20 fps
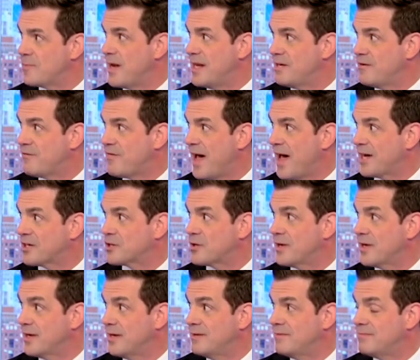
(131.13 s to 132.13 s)

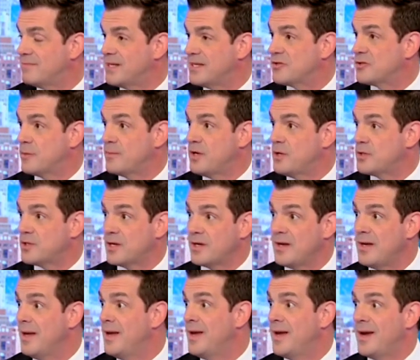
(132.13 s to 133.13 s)
manufacturing and distribution,
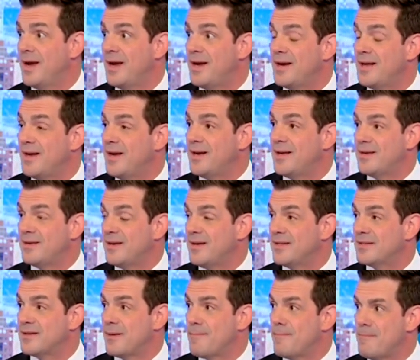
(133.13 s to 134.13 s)
and
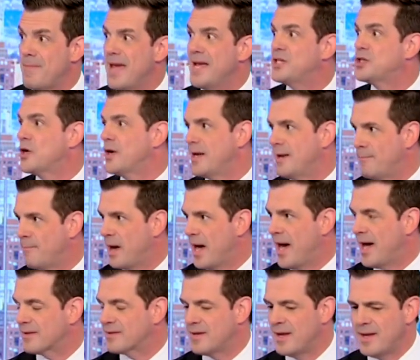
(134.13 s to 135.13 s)
it's a major
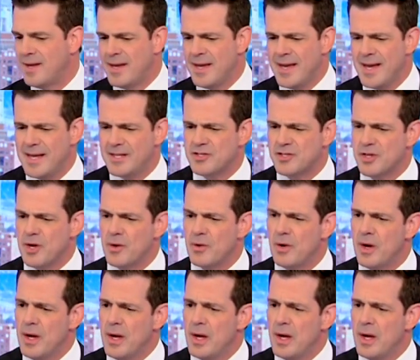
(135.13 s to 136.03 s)
impact. And so